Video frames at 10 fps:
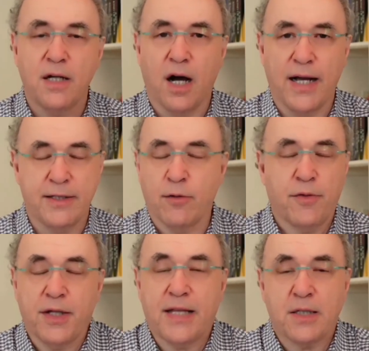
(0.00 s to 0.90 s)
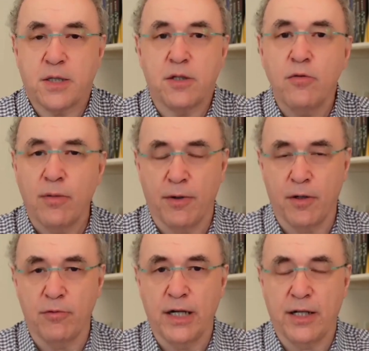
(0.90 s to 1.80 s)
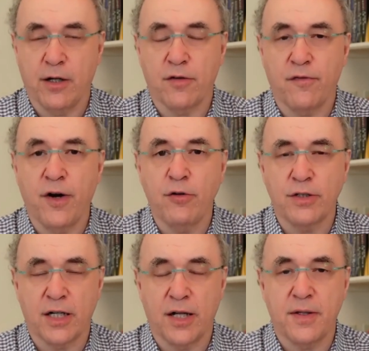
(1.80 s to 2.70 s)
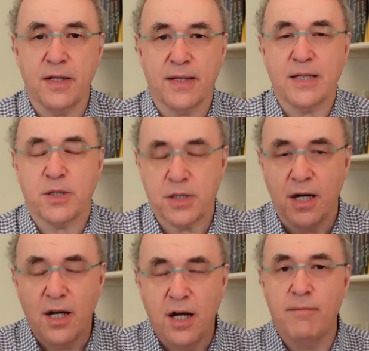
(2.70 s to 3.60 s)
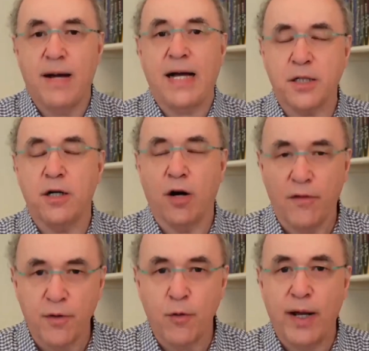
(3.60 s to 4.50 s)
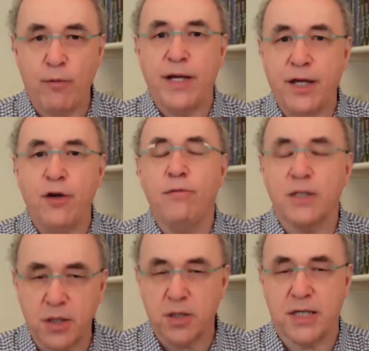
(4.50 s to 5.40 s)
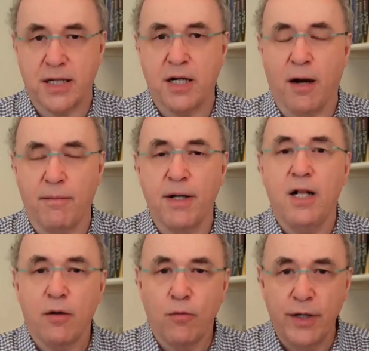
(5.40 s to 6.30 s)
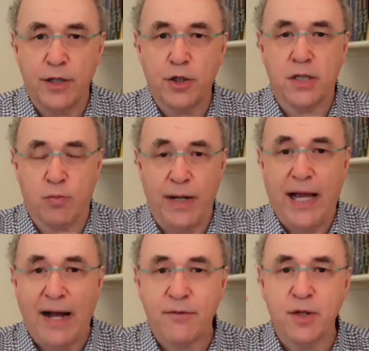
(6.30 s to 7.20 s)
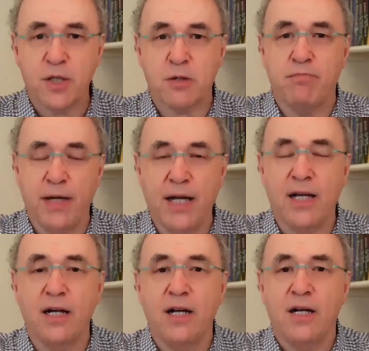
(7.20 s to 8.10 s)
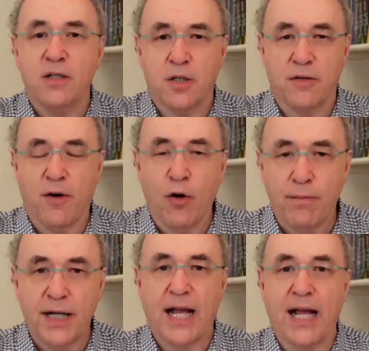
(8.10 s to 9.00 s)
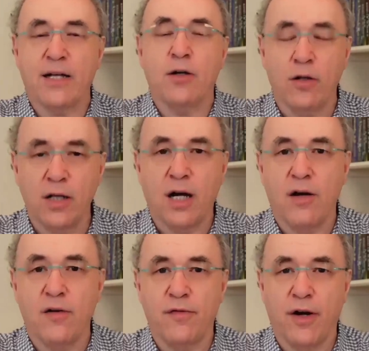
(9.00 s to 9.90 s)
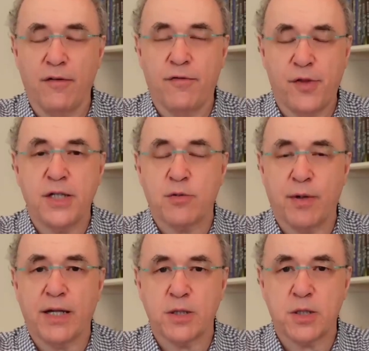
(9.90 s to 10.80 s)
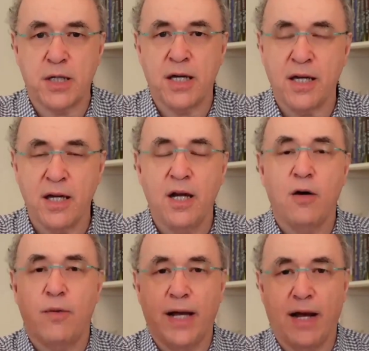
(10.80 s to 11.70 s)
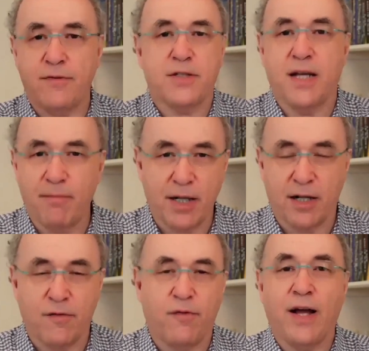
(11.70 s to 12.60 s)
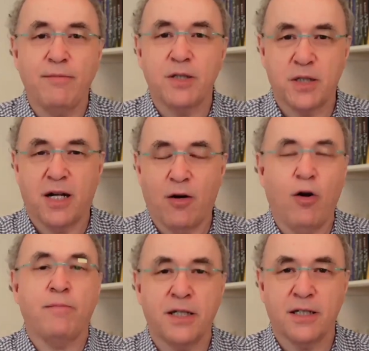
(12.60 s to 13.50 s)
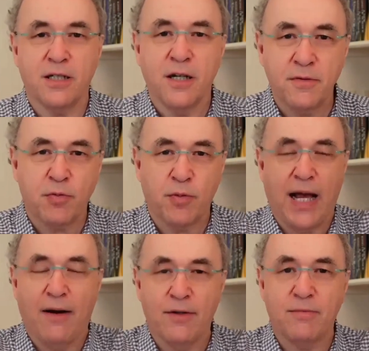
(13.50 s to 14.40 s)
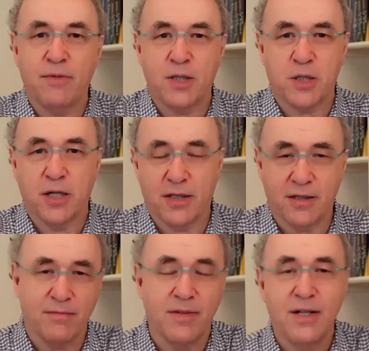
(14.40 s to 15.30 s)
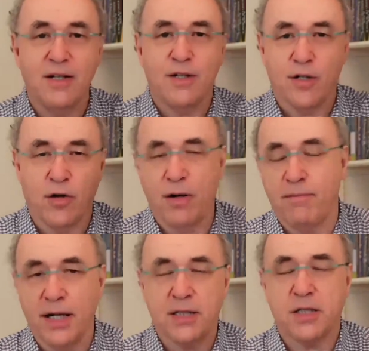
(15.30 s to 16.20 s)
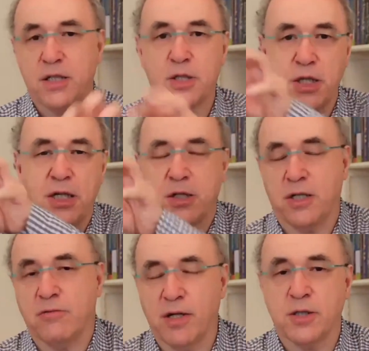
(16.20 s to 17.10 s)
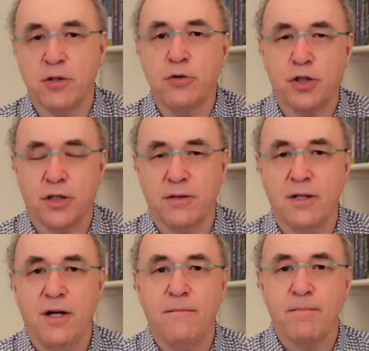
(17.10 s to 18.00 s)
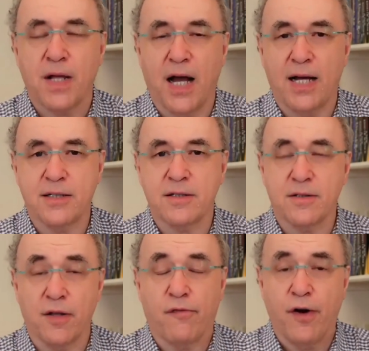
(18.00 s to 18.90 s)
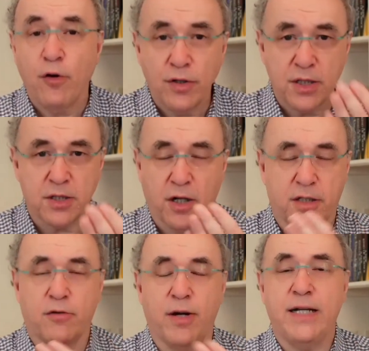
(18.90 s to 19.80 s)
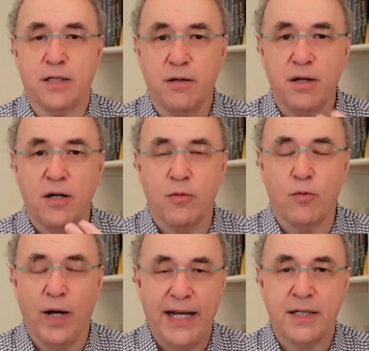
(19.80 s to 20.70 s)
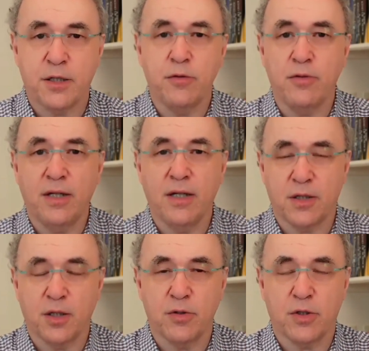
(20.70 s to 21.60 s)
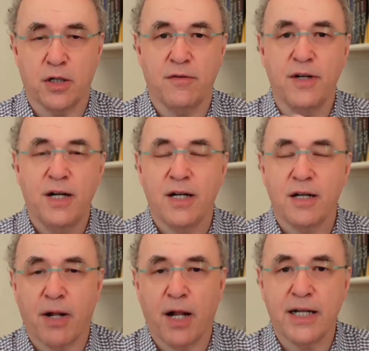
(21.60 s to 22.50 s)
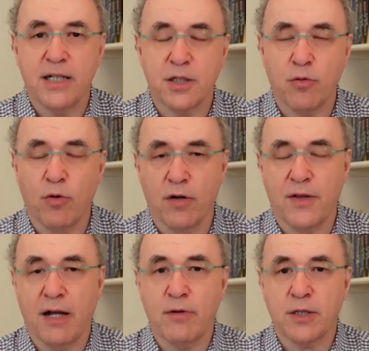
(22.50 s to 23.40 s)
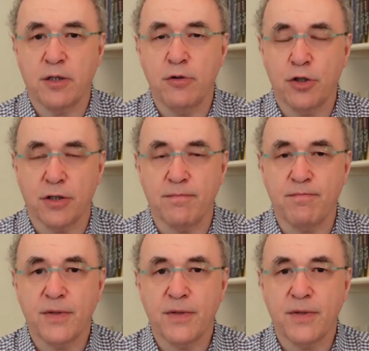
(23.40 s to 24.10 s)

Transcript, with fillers: I don't think that's doable really on a phone. And I think that's a matter of the way we humans are set up we're just we have this big sort of opening angle of of things we can see we have 10 million fibers in our optic nerves we have a, a, certain you know ability to see a certain resolution and the phone is not a great way to to sort of plug into all of that resolution